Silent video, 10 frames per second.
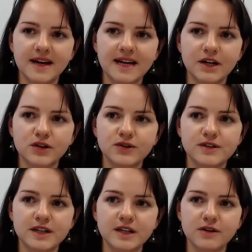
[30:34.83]

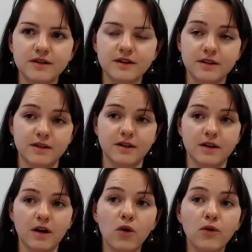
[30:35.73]
including,
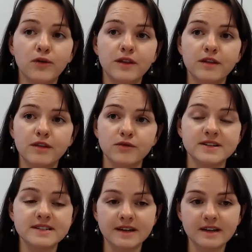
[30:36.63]
often the
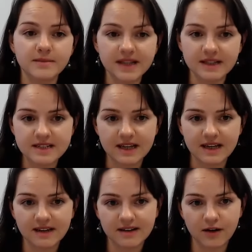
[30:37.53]

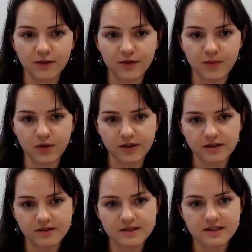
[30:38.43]
recyclability of the
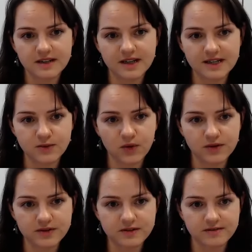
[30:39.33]
products is
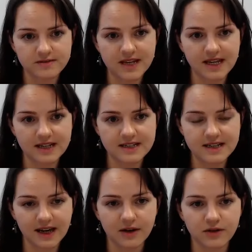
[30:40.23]
what's taken
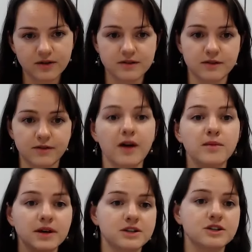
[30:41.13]
into account, in sort of how
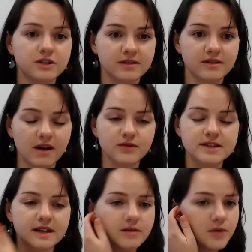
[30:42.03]
much
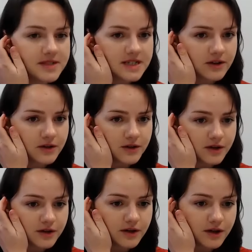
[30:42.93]
unrecyclable material
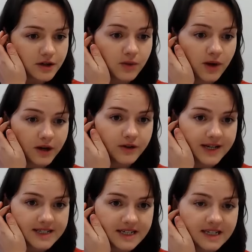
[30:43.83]
you are
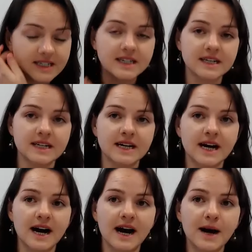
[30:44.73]
creating.
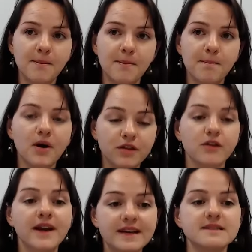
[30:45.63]
But
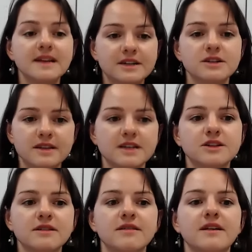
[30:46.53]
there is
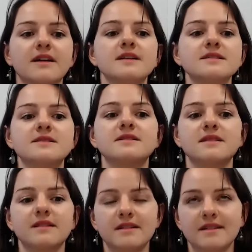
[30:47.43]
legislation that is